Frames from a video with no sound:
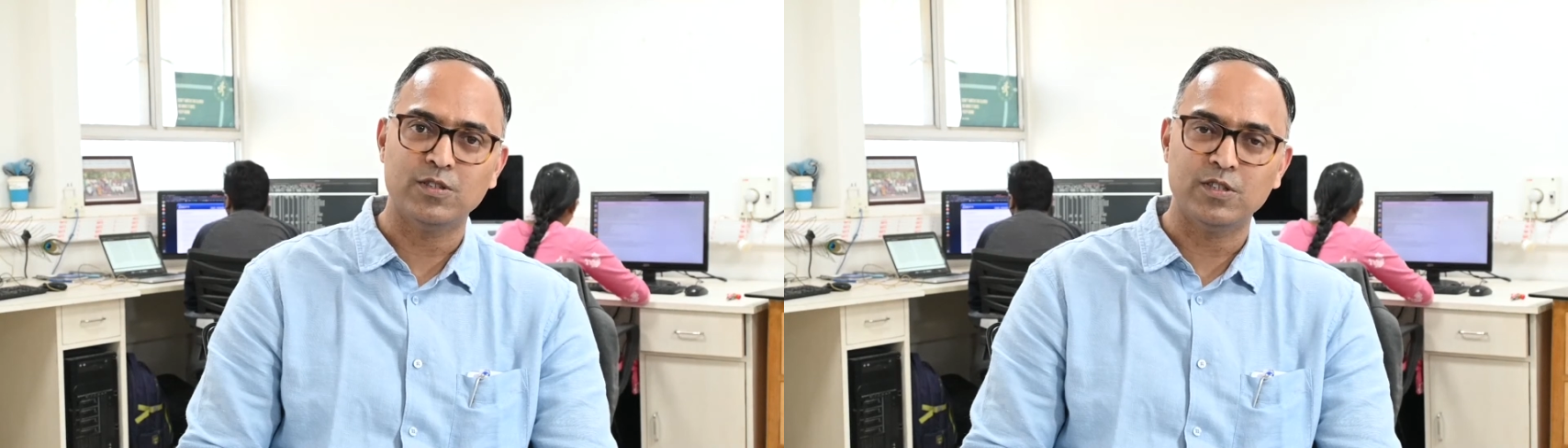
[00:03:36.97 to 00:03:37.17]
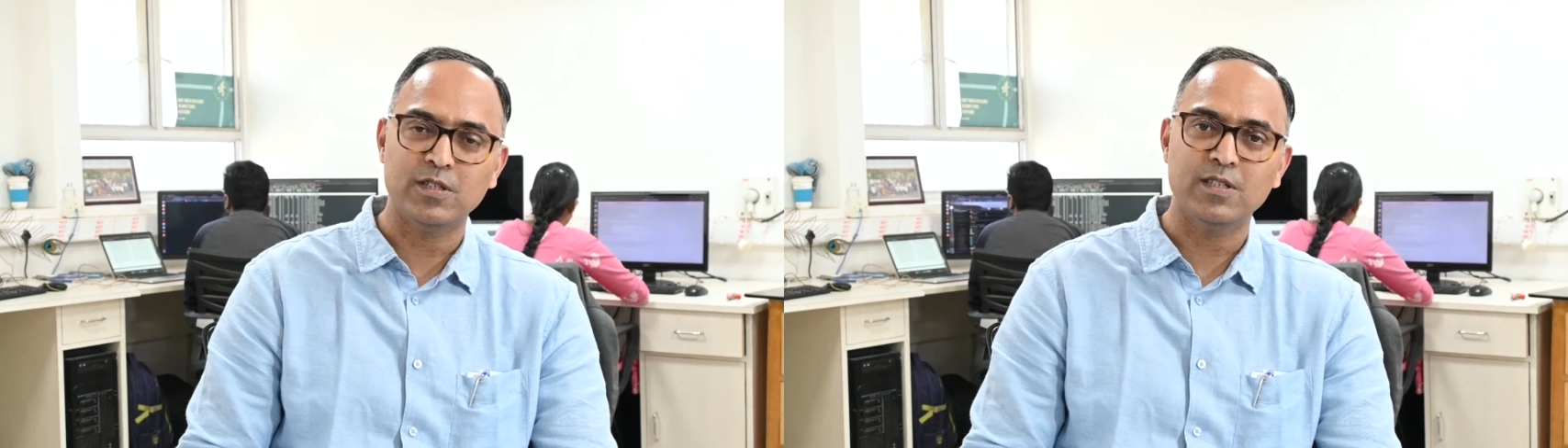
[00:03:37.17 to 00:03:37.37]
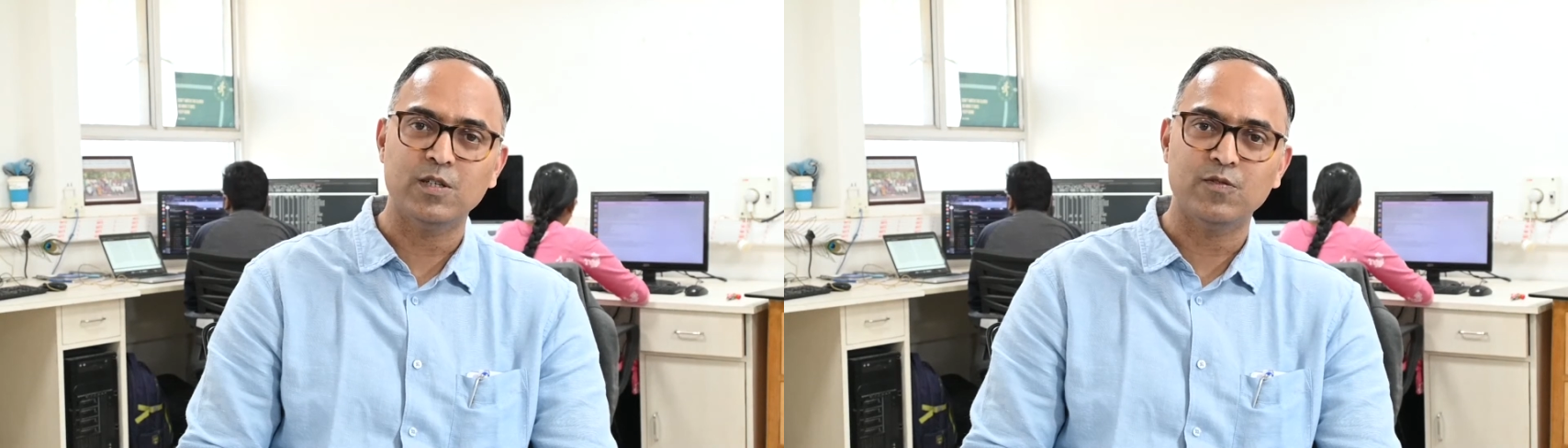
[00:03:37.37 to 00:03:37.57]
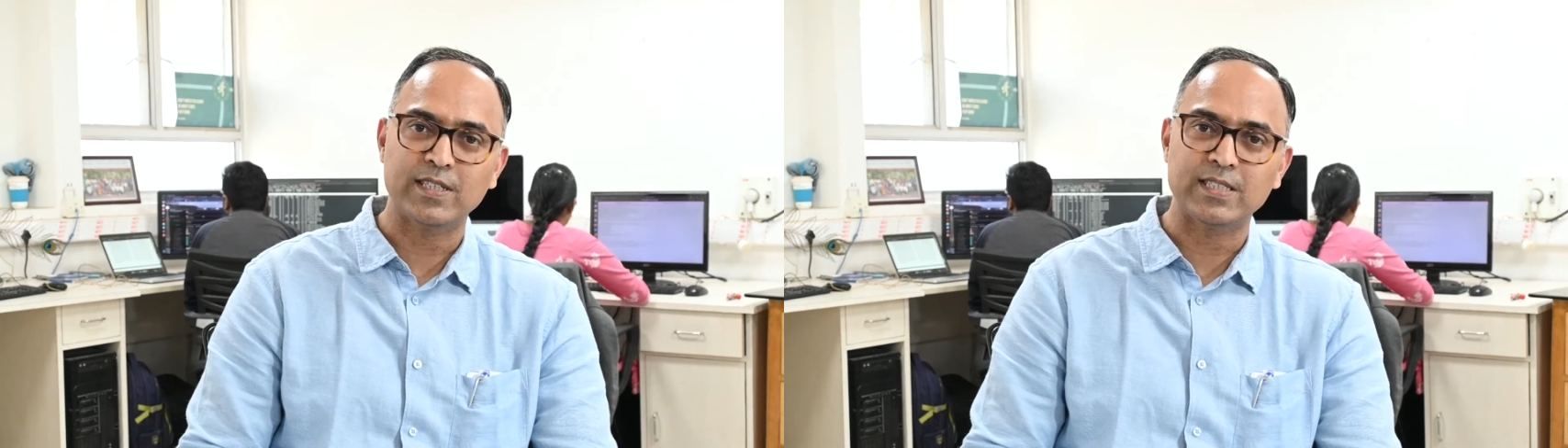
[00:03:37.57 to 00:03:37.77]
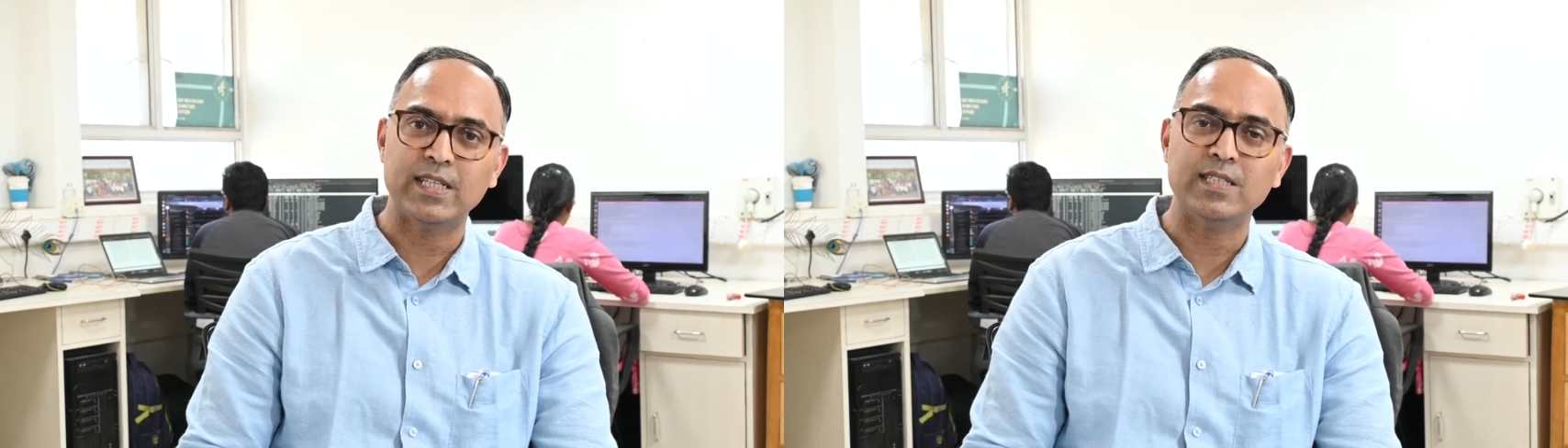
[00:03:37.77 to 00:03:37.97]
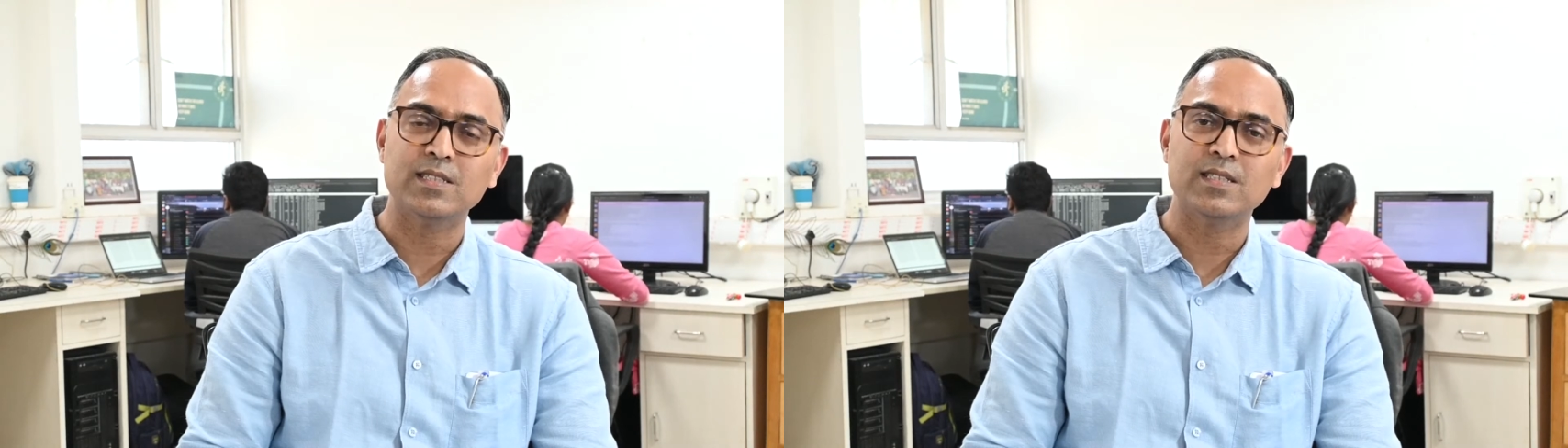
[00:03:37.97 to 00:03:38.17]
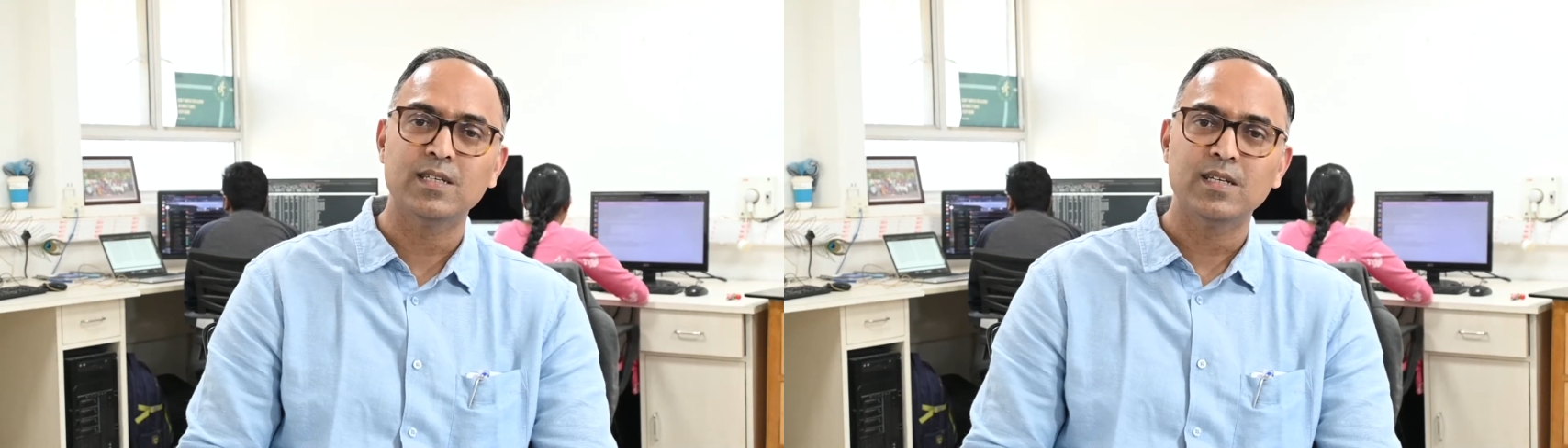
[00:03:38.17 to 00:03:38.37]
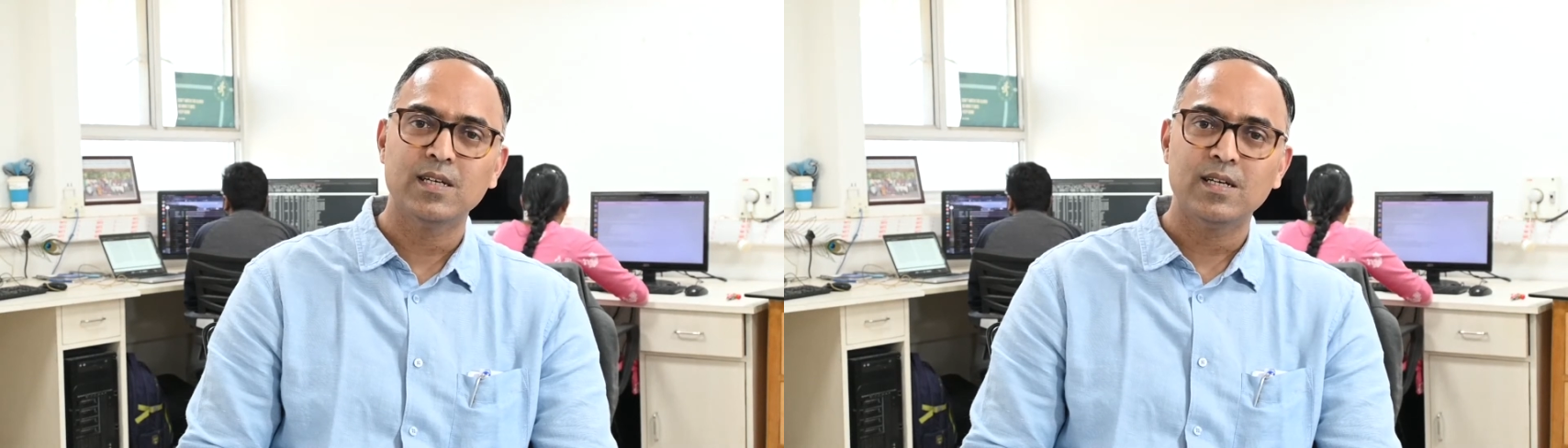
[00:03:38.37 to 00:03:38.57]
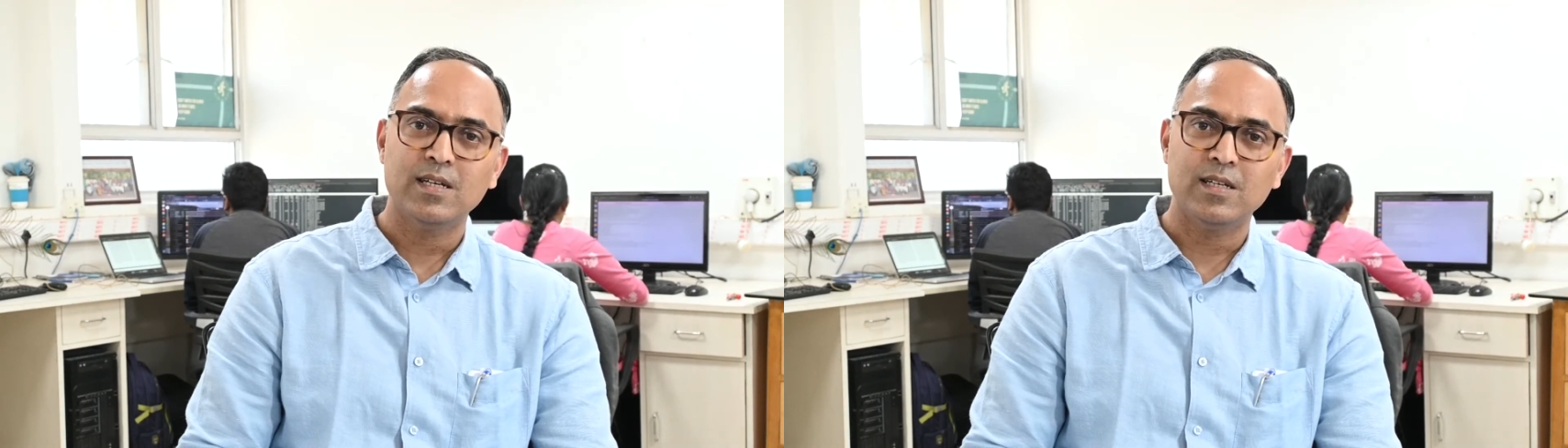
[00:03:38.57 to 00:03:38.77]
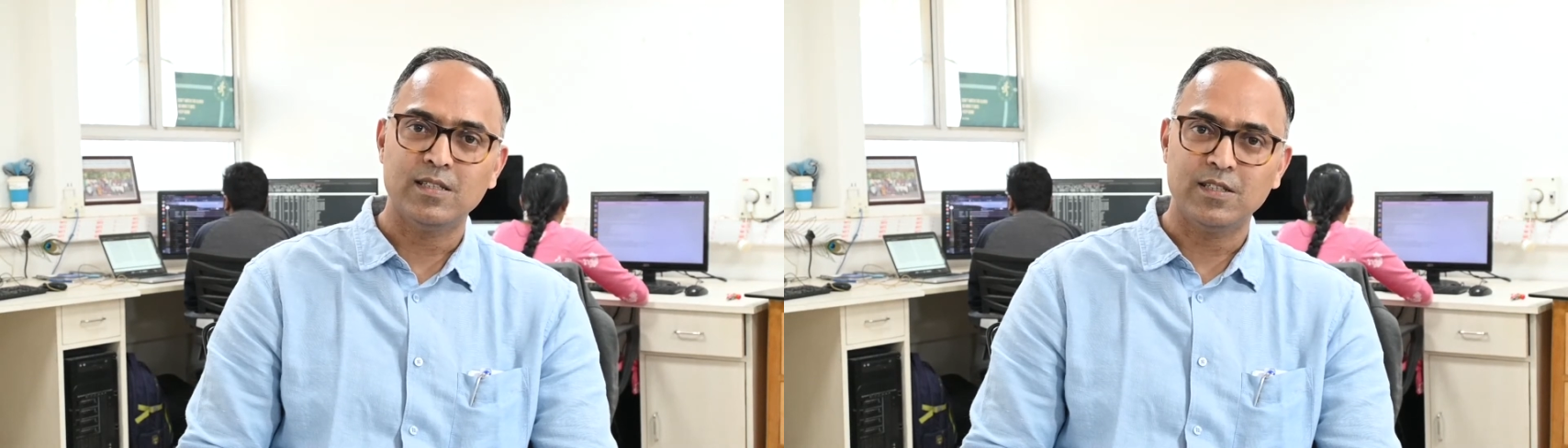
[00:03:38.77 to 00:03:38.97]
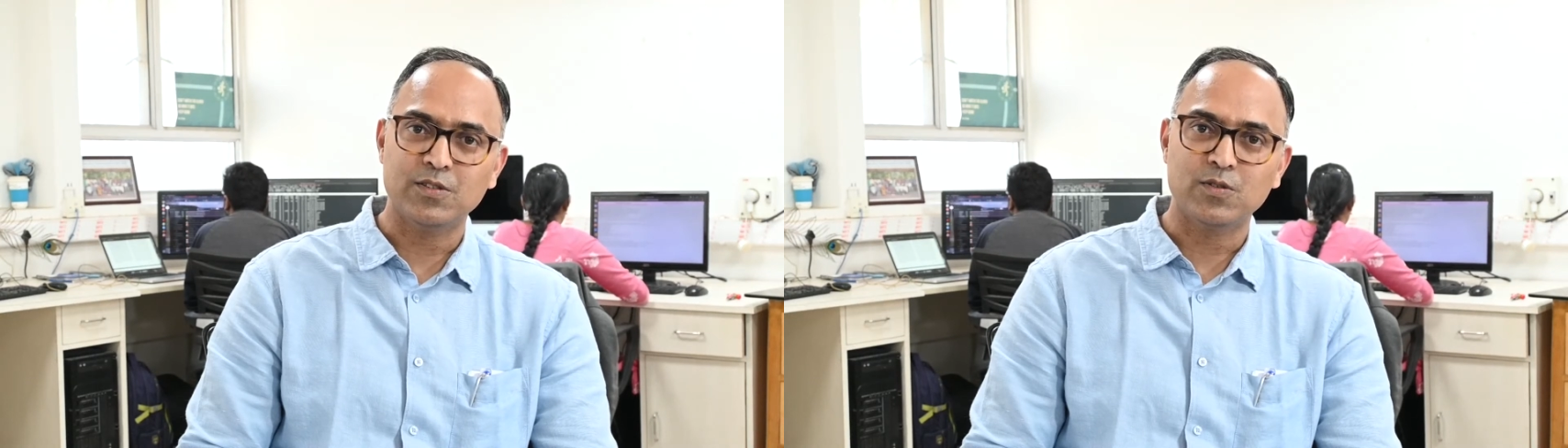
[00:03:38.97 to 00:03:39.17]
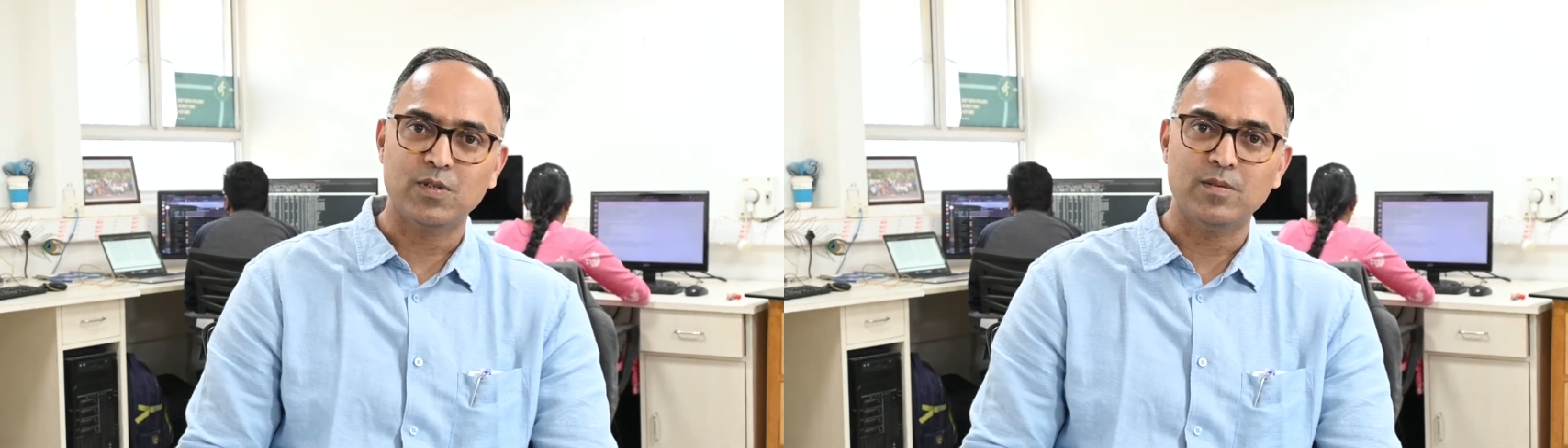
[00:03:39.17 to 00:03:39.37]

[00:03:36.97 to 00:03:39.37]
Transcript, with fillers: journey of excellence in years to